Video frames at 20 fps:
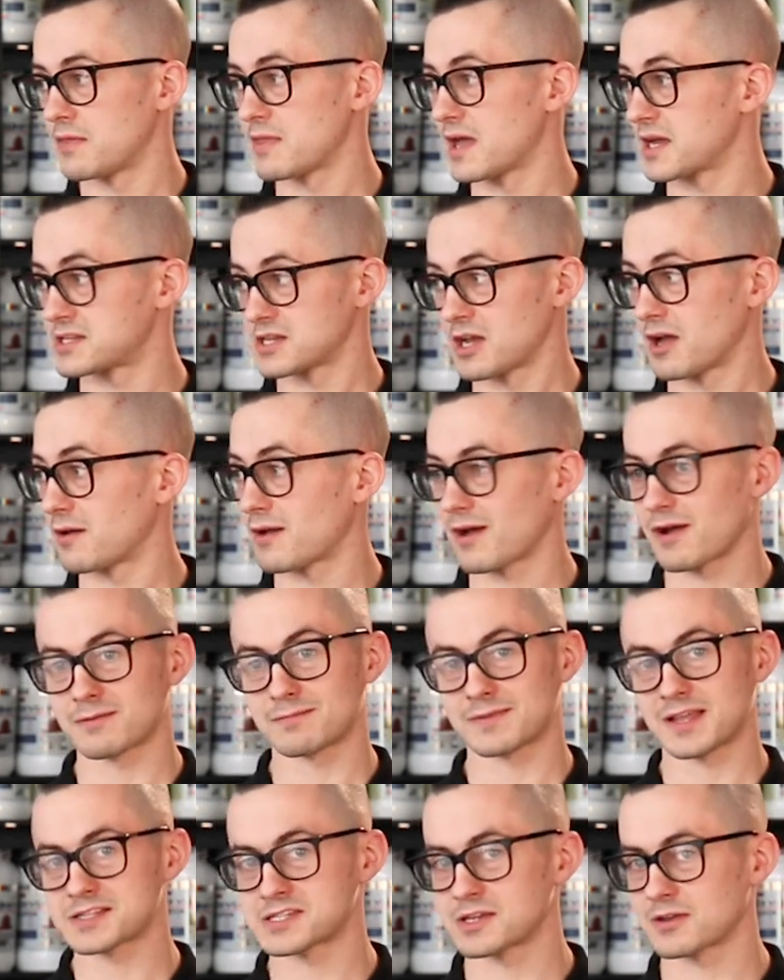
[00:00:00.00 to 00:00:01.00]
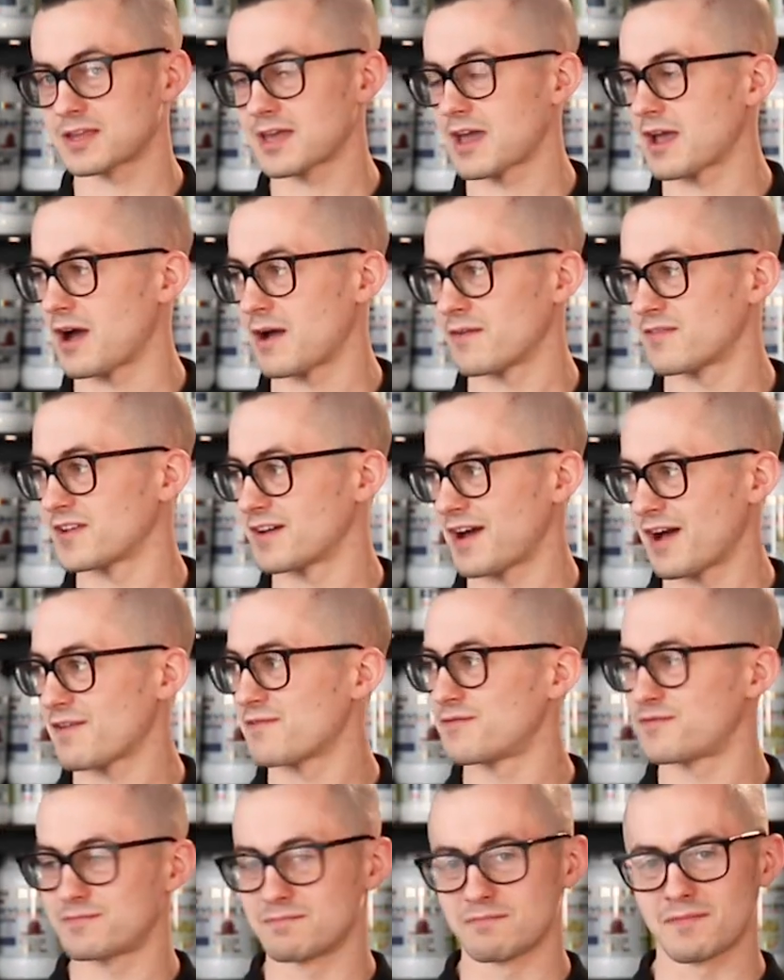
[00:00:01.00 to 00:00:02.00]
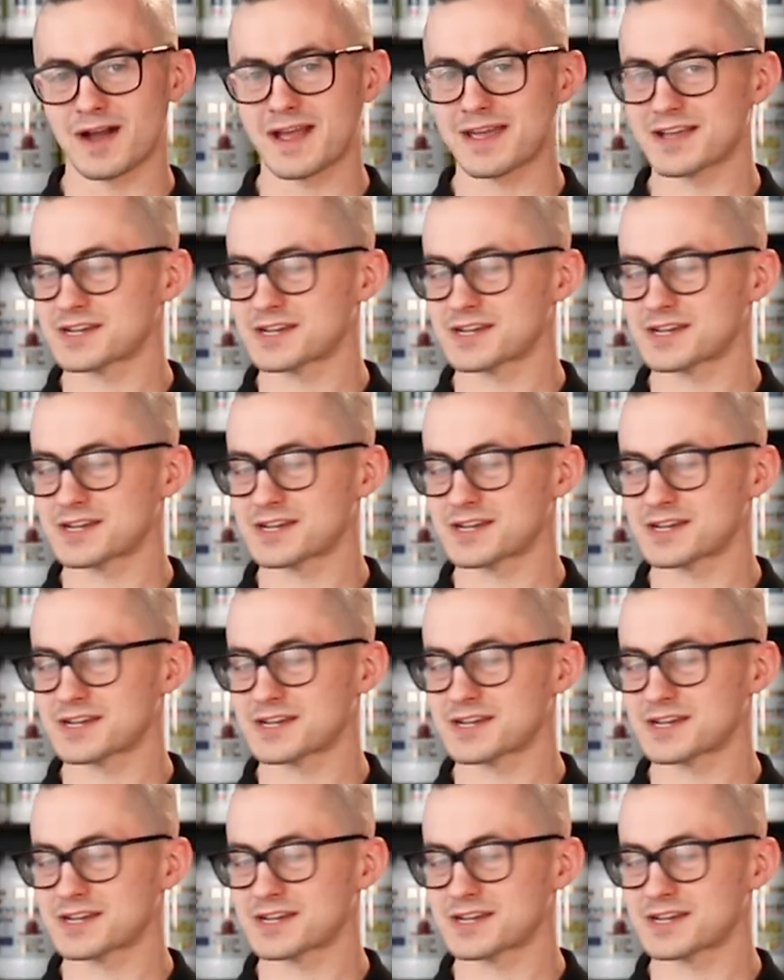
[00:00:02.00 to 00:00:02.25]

and that's okay. I've my